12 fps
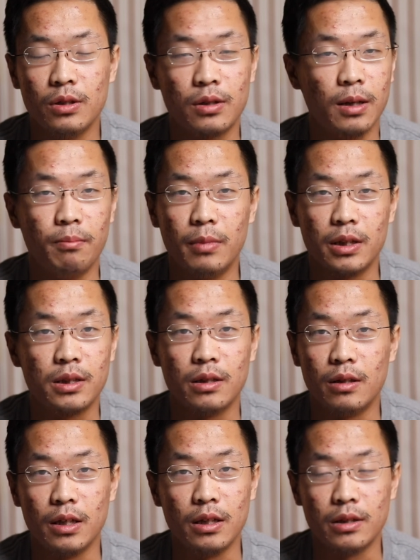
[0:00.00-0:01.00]
can miss
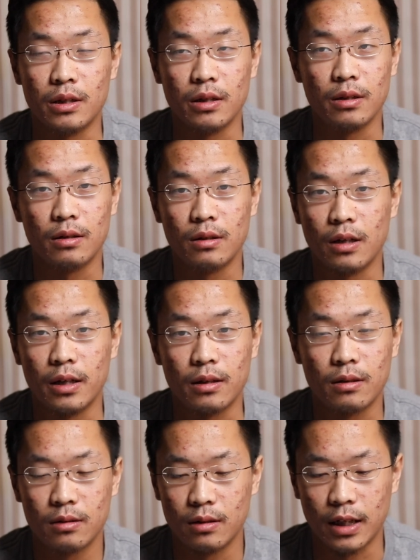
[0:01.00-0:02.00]
it easily. Like
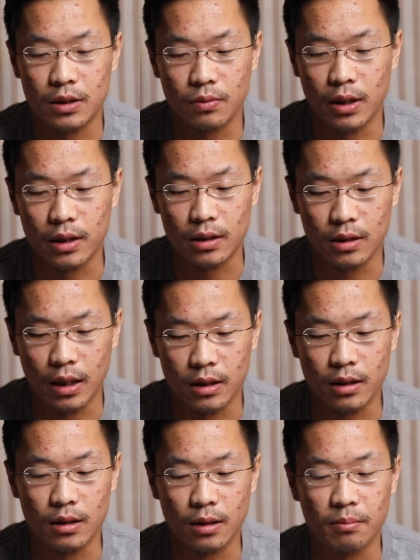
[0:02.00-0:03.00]
that's why I
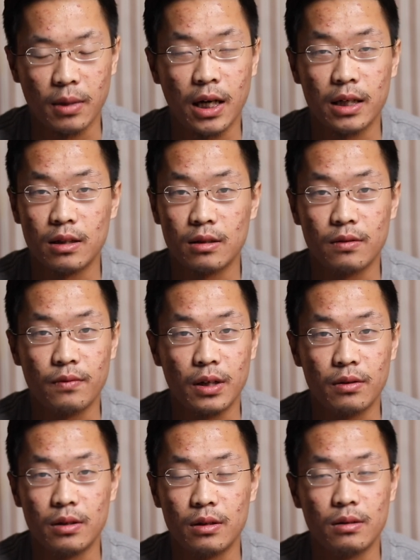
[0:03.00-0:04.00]
think the body is
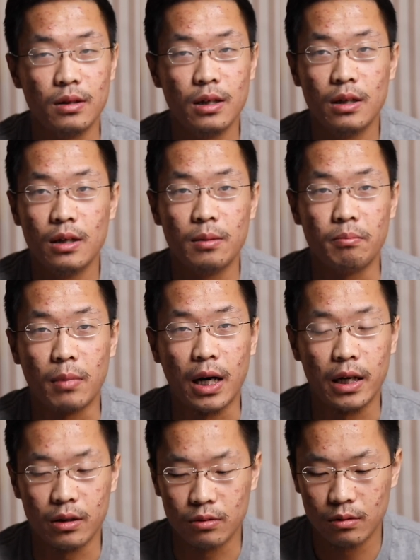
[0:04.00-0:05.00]
very
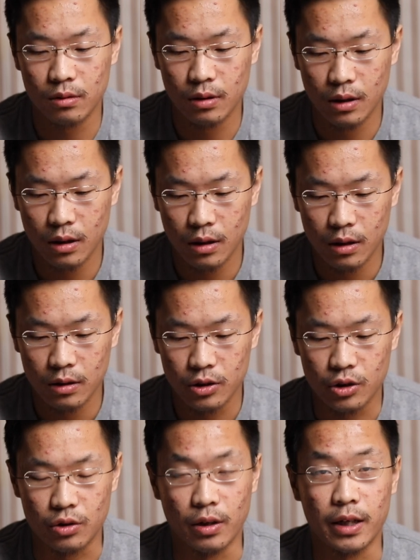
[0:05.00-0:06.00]
mild.
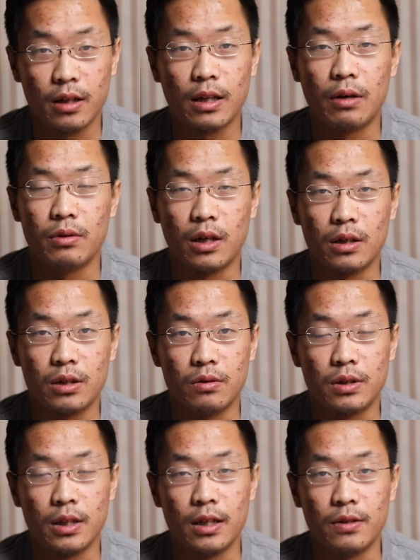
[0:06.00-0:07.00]
Strength, I would also
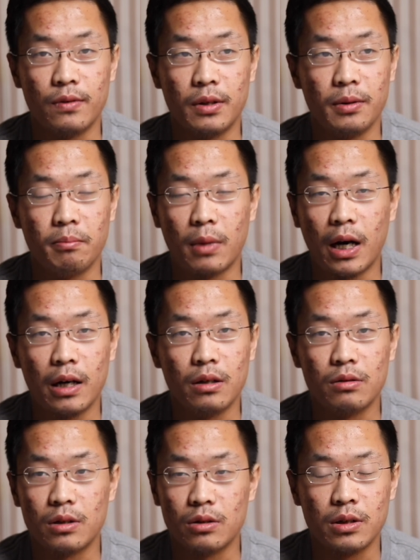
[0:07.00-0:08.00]
say, is very
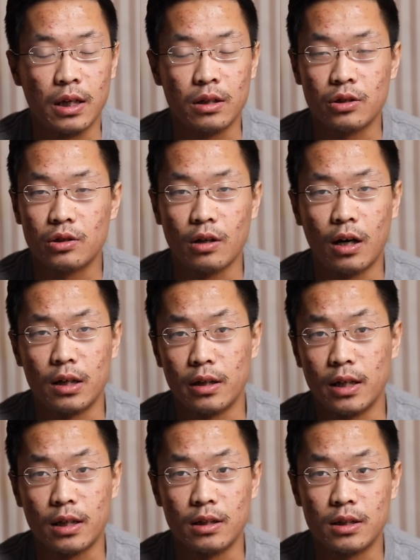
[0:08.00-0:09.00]
mild. There's not a strong
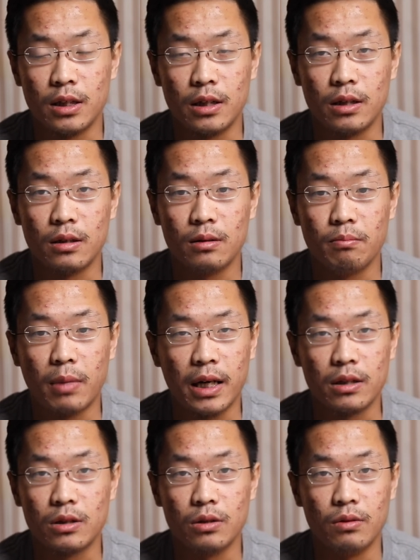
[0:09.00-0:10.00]
nicotine
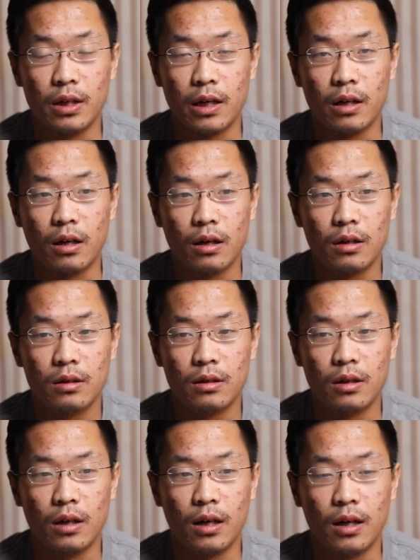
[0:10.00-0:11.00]
bite to it at all.
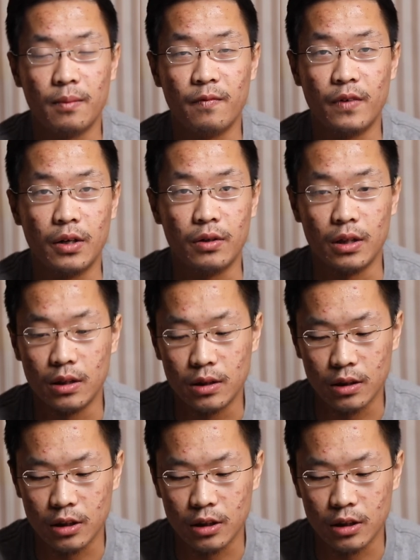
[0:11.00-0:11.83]
Very easy